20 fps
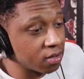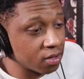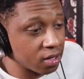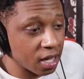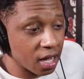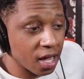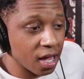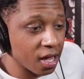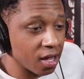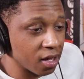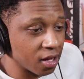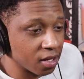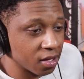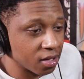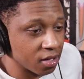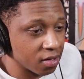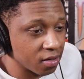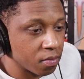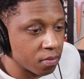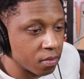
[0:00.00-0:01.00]
hey,
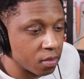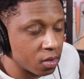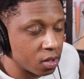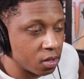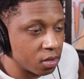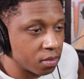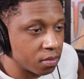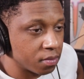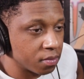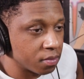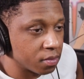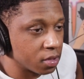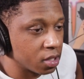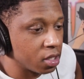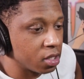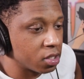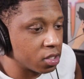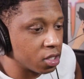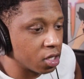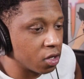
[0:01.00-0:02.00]
he
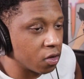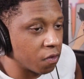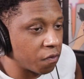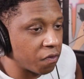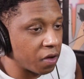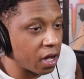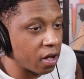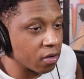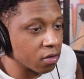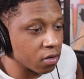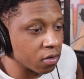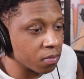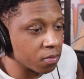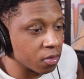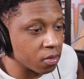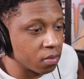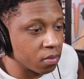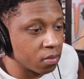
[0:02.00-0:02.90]
still found him.